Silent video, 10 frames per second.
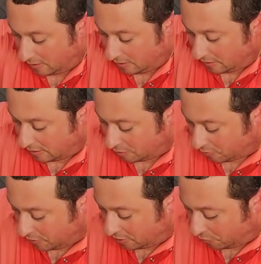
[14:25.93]
And we
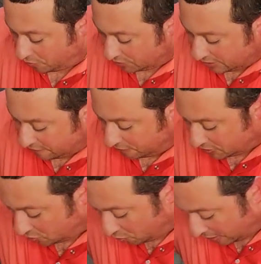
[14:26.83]
are, we'll just give this a
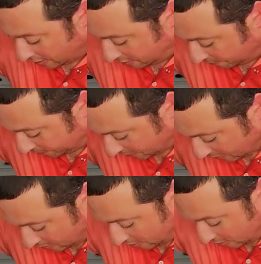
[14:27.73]
quick
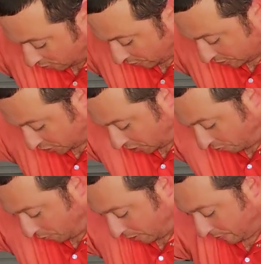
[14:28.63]
stir. We
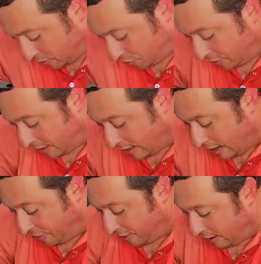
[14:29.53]
want to make sure that
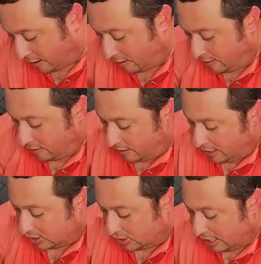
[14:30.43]
nothing
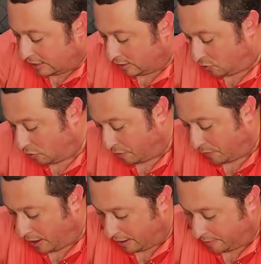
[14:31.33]
is sticking to the
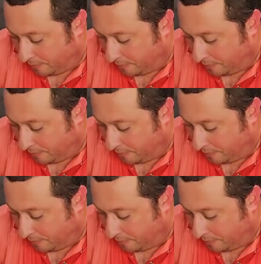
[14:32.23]
bottom,